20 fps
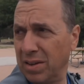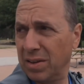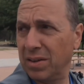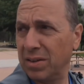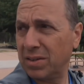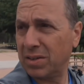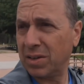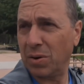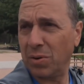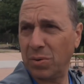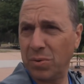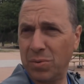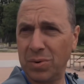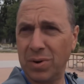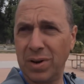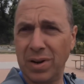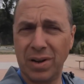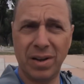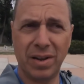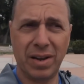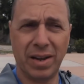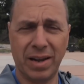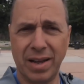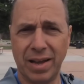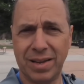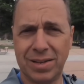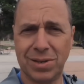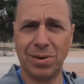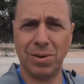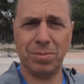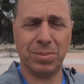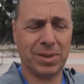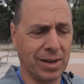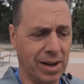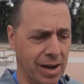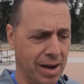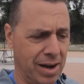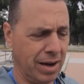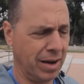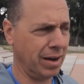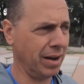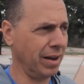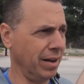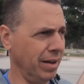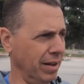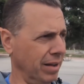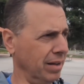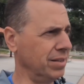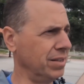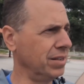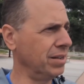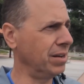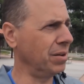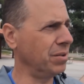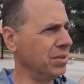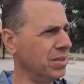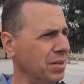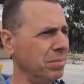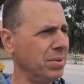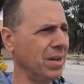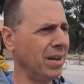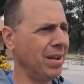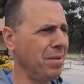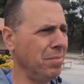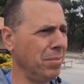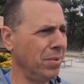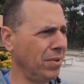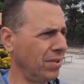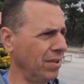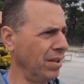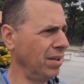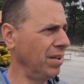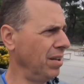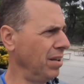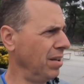So I guess what I'm saying is, you know, sometimes